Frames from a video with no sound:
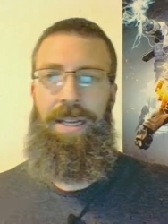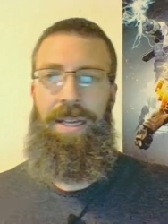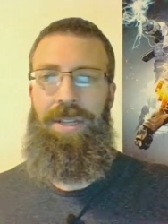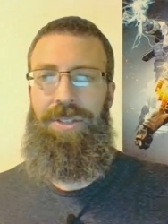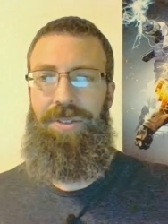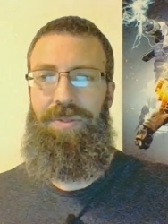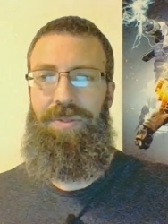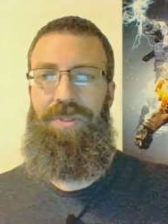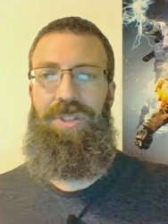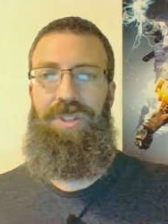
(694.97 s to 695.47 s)

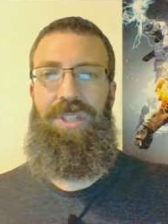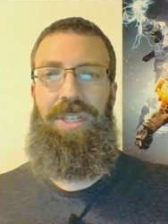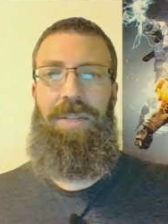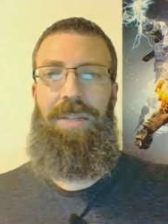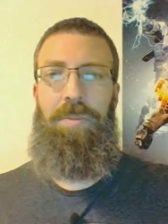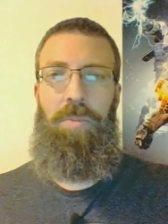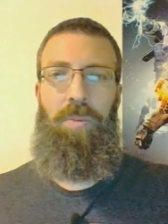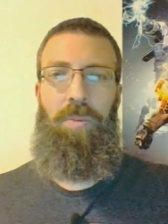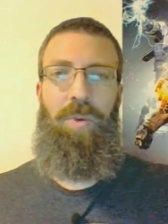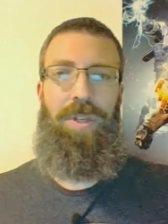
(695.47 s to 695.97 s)
So
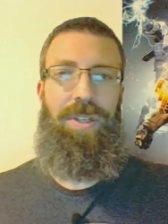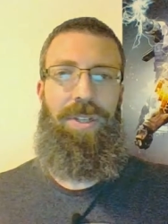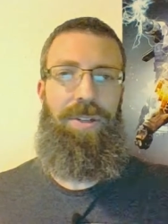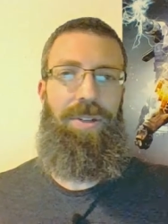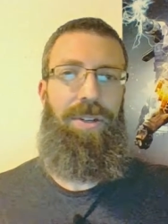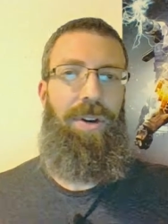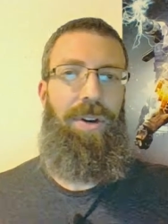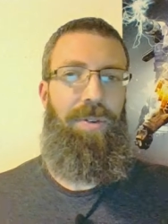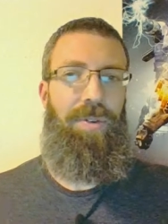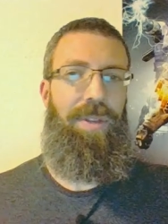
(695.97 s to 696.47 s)
Jim
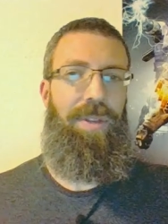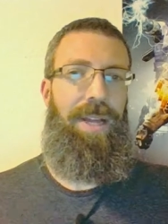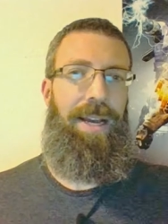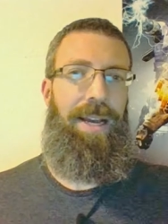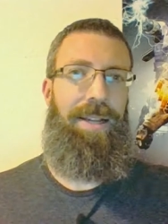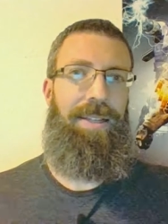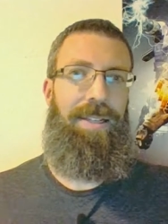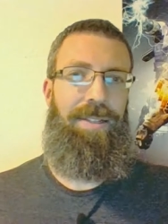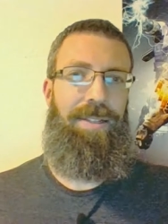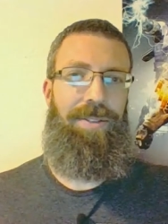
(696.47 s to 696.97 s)
wouldn't know
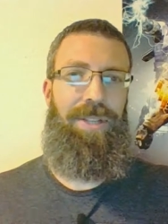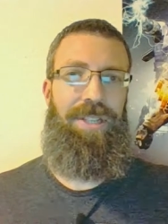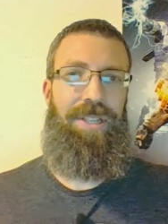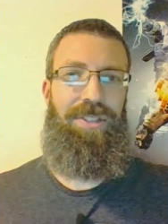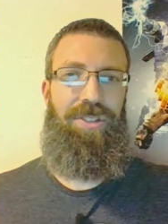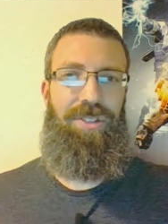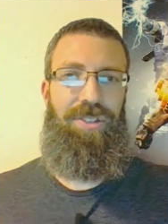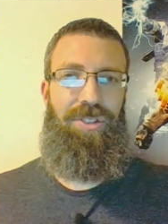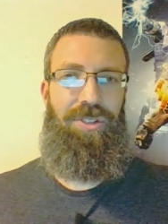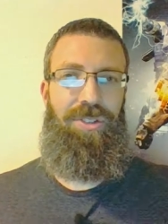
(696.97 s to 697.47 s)
that
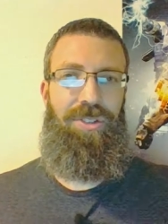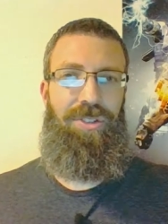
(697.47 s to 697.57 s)
unless